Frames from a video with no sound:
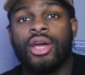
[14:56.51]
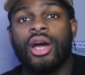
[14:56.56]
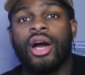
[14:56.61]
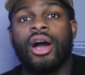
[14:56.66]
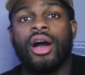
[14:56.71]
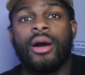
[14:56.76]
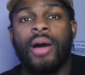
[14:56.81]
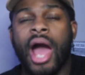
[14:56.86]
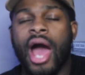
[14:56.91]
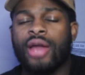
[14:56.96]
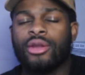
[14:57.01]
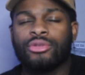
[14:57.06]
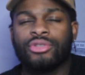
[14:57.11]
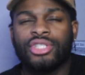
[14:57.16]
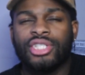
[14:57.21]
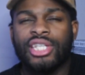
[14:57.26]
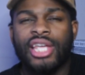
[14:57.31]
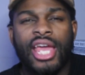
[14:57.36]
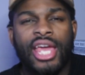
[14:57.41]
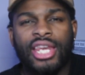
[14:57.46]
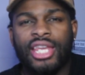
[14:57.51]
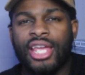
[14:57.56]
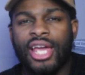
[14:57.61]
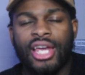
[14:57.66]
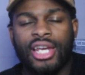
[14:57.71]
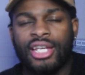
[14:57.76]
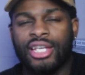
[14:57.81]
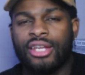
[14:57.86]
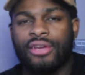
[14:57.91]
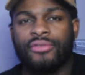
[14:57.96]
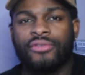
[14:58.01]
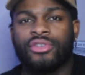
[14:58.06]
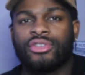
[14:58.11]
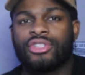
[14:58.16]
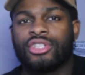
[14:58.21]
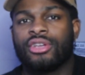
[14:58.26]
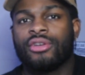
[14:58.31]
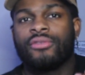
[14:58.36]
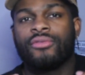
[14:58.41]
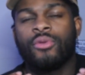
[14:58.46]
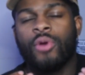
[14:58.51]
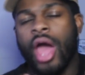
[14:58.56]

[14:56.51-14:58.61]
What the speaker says: I don't see any kind of difference of